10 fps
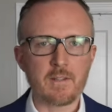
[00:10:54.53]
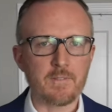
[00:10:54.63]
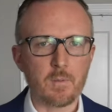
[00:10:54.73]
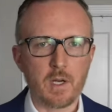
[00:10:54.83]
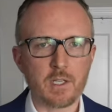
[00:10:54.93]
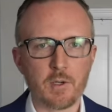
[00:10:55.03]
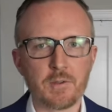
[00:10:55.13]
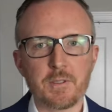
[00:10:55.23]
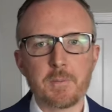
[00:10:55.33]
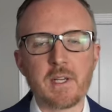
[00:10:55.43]
if you want to go
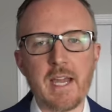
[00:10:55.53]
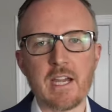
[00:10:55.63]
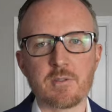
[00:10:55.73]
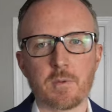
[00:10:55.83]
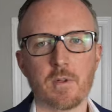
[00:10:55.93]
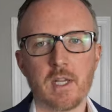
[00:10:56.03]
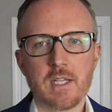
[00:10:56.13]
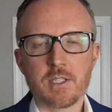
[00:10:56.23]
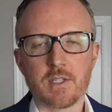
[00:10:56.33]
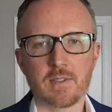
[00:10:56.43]
super casual,
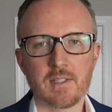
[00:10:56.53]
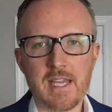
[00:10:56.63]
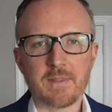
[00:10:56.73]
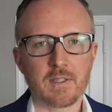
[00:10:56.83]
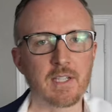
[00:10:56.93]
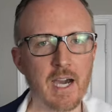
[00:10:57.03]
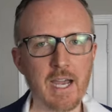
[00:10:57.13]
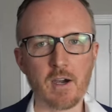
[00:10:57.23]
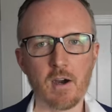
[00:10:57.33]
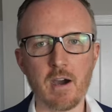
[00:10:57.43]
just take the
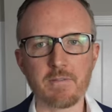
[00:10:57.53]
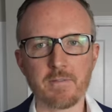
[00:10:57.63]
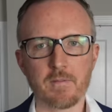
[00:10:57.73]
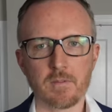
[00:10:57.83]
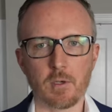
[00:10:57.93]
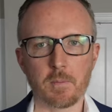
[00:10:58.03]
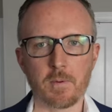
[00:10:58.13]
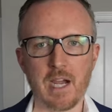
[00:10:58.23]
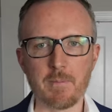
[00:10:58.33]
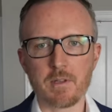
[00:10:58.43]
tie off, no
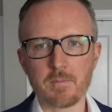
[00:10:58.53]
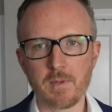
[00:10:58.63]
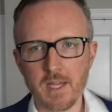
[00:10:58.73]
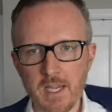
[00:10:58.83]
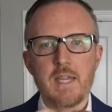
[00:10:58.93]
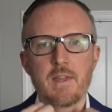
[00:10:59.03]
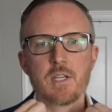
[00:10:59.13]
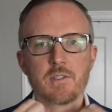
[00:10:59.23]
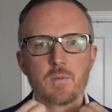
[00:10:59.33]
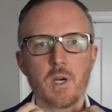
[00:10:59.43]
problem, and then
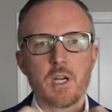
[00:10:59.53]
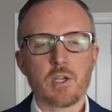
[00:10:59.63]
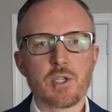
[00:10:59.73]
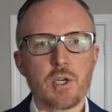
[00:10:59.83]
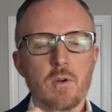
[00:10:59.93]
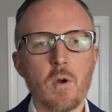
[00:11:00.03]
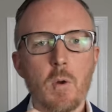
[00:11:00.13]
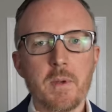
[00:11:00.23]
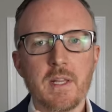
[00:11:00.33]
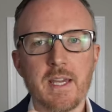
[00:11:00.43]
just wear your shirt
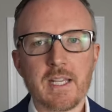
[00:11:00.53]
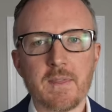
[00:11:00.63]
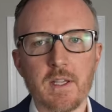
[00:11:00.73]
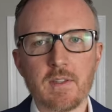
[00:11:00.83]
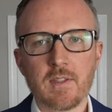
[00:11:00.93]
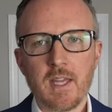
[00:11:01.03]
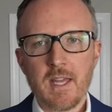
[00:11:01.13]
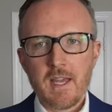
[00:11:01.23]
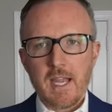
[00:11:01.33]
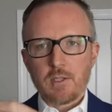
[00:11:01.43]
open like this.
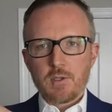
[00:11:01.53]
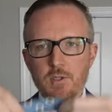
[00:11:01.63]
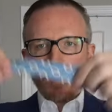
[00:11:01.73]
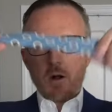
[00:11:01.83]
And you should